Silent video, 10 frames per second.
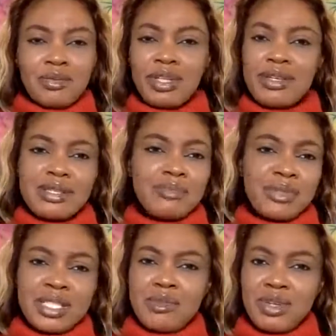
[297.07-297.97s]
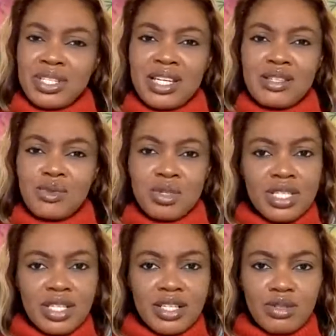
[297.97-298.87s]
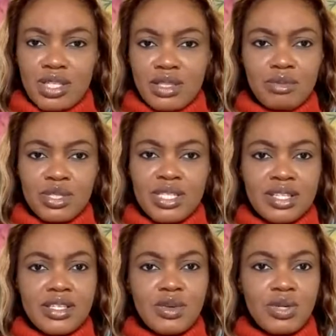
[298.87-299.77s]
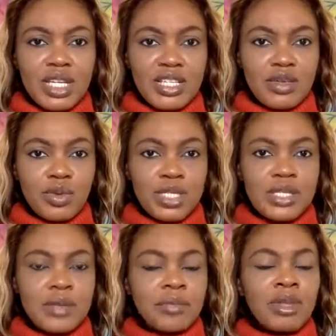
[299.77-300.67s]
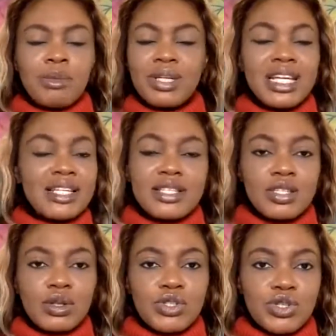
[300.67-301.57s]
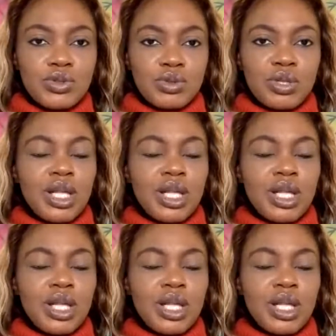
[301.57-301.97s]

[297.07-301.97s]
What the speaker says: Because pretty much that's what they are taught in business school anyways. But that is not true.